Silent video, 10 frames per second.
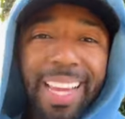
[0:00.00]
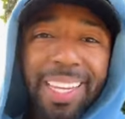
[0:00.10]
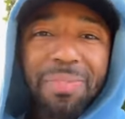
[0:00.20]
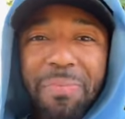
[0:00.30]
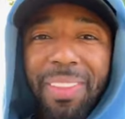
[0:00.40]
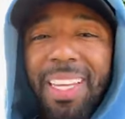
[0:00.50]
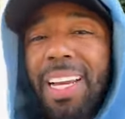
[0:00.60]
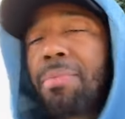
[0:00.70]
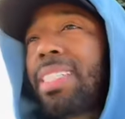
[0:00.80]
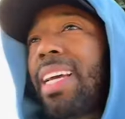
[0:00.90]
You know what
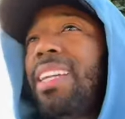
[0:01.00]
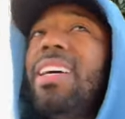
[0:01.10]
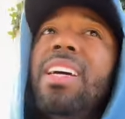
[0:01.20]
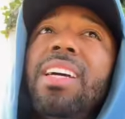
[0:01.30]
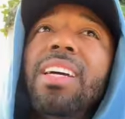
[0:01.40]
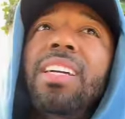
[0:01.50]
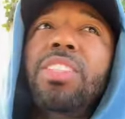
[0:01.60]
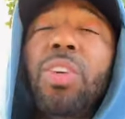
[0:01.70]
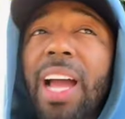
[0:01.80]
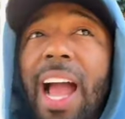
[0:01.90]
I'm saying?
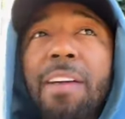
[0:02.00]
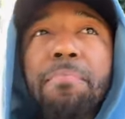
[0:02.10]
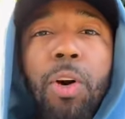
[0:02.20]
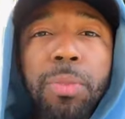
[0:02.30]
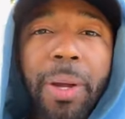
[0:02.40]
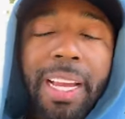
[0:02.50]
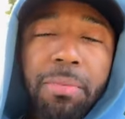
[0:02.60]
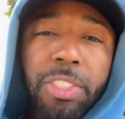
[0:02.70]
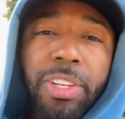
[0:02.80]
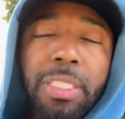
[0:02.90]
You could have multiple income
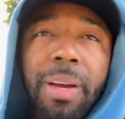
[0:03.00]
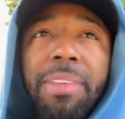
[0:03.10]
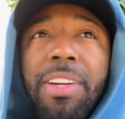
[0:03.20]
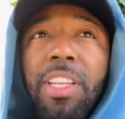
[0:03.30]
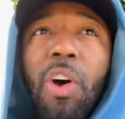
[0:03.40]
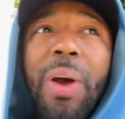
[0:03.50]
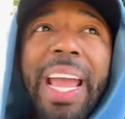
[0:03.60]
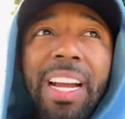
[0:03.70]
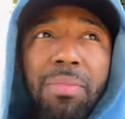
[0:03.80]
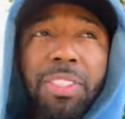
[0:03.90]
streams, but if they're low
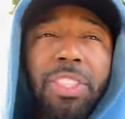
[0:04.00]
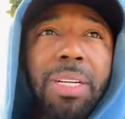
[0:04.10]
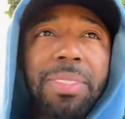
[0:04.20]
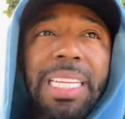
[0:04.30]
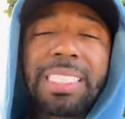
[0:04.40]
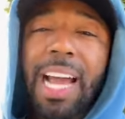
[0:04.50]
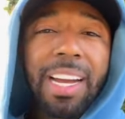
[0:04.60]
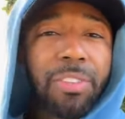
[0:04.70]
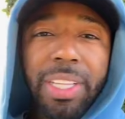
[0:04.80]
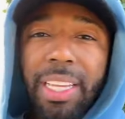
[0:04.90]
income streams, it's not
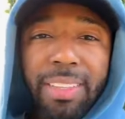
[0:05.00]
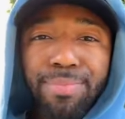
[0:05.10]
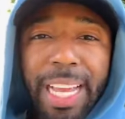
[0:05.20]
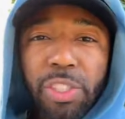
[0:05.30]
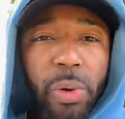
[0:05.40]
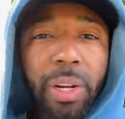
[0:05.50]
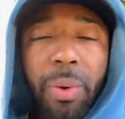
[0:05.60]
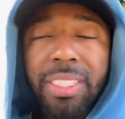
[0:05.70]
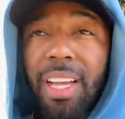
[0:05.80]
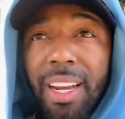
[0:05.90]
gonna really get you
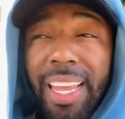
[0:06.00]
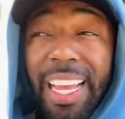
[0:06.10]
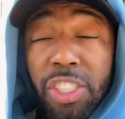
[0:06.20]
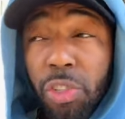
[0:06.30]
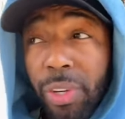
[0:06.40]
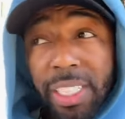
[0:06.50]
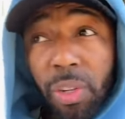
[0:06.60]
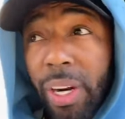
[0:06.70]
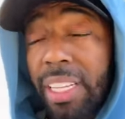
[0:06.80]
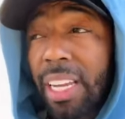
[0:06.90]
anywhere. It's not gonna get you rich
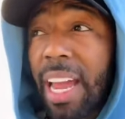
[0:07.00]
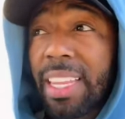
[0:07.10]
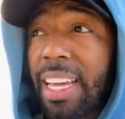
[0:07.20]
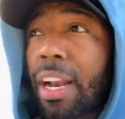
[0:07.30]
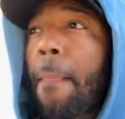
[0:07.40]
or anything like that.